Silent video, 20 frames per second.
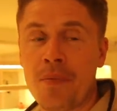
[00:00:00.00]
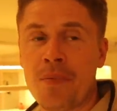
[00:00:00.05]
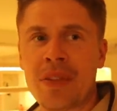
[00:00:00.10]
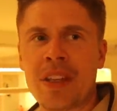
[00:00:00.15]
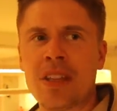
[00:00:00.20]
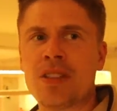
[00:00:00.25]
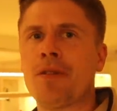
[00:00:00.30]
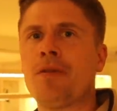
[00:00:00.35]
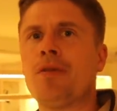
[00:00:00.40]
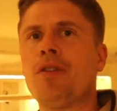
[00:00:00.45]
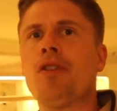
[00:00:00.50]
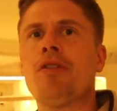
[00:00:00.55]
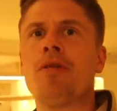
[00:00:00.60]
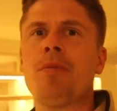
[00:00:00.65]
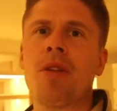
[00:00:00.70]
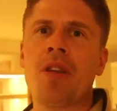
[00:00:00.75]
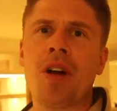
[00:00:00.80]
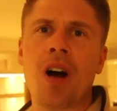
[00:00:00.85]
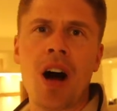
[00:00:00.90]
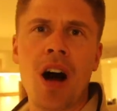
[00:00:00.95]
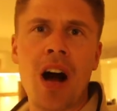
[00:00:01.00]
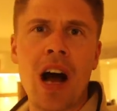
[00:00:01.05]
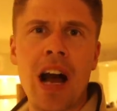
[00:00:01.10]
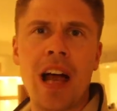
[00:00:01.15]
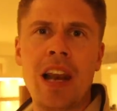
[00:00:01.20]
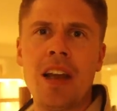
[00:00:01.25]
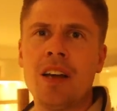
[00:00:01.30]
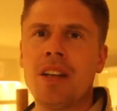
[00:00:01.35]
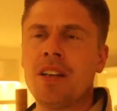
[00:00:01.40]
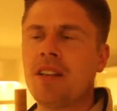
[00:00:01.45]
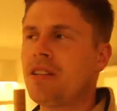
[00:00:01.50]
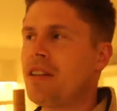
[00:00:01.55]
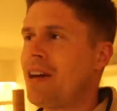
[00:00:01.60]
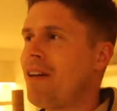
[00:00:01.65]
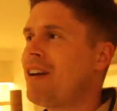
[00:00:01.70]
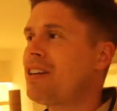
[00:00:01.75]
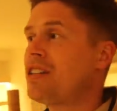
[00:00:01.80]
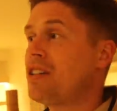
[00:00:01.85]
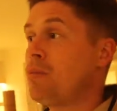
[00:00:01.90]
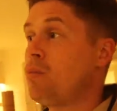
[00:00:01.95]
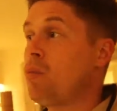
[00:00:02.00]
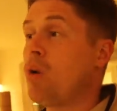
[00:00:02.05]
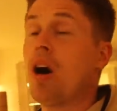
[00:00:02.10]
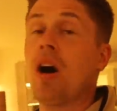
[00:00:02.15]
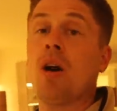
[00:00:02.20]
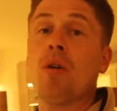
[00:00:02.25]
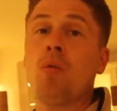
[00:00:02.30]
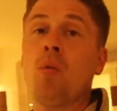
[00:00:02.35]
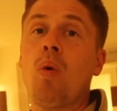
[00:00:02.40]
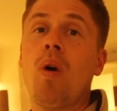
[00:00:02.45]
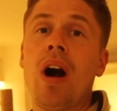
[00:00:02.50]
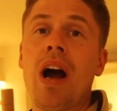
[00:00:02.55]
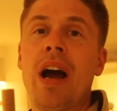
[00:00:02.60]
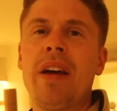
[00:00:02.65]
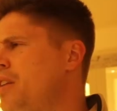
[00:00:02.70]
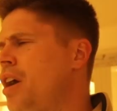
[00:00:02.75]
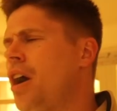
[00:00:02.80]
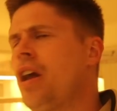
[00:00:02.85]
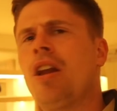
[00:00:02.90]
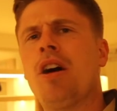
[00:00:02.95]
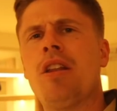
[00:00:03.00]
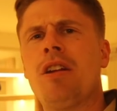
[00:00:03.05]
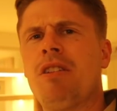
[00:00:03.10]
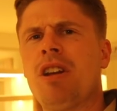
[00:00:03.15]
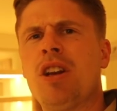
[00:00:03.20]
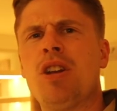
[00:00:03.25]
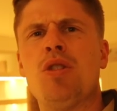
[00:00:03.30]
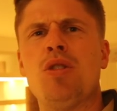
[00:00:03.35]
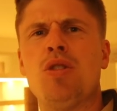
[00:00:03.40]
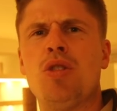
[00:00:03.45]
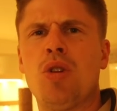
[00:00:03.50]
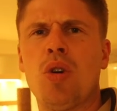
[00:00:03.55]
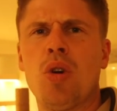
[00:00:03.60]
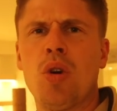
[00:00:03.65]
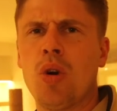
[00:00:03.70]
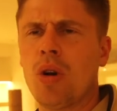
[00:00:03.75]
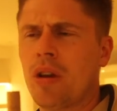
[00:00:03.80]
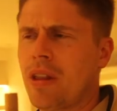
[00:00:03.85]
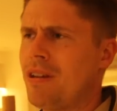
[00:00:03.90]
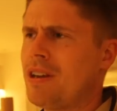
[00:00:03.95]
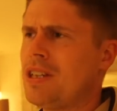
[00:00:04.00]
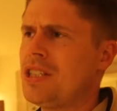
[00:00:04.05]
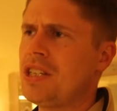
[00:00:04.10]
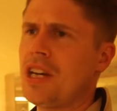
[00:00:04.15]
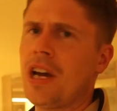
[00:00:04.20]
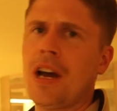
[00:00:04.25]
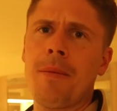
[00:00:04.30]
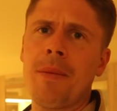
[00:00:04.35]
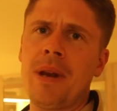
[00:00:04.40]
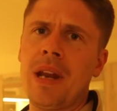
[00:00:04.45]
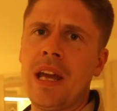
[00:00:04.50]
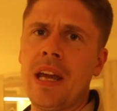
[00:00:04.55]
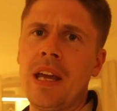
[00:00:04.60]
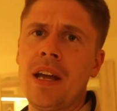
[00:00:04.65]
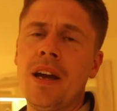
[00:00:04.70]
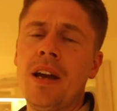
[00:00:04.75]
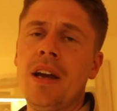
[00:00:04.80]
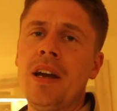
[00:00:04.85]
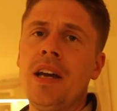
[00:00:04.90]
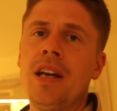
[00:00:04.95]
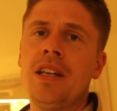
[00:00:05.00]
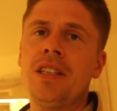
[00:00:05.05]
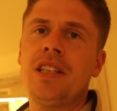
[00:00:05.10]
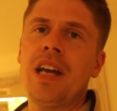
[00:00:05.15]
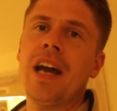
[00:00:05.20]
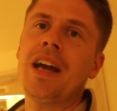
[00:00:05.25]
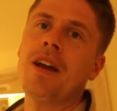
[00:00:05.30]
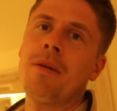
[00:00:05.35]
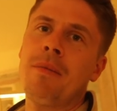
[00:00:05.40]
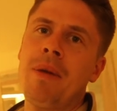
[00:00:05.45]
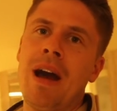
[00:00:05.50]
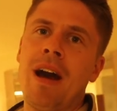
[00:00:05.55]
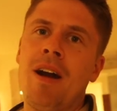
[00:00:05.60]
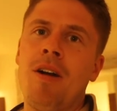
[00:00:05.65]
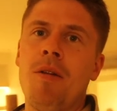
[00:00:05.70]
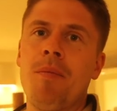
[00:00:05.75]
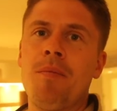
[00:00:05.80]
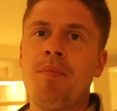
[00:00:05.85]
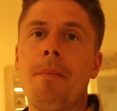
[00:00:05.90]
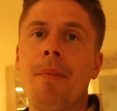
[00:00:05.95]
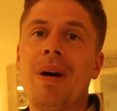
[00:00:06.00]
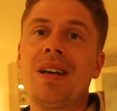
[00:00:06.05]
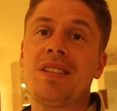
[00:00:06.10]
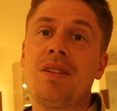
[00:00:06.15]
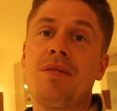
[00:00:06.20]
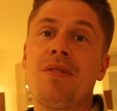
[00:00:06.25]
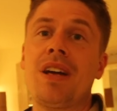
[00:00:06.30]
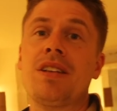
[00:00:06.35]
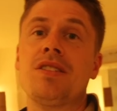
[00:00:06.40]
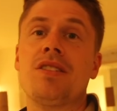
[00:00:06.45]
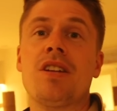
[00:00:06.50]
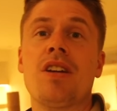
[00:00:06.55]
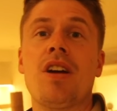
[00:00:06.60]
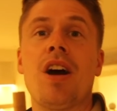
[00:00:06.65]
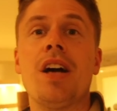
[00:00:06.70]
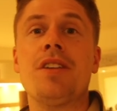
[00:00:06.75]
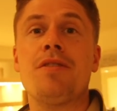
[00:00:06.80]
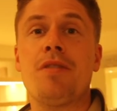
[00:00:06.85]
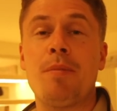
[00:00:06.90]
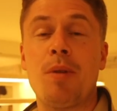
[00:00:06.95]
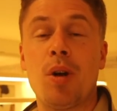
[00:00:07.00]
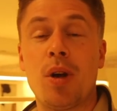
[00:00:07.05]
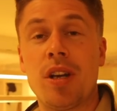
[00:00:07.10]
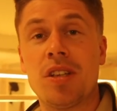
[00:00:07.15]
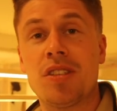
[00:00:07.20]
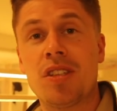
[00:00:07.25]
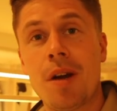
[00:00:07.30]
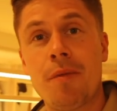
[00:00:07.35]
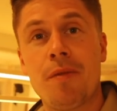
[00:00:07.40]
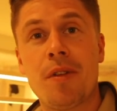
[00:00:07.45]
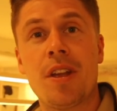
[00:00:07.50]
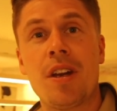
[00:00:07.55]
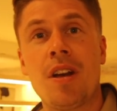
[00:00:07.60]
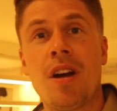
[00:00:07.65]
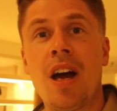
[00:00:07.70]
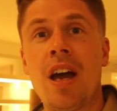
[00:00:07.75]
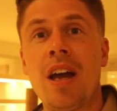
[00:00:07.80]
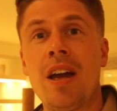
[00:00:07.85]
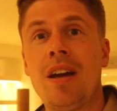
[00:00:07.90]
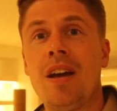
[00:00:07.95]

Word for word: There's a few of them on the island. They're actually worldwide. I know they're in New York, they're in Germany. Check them out. Massive thanks to the guys for putting us up for the night.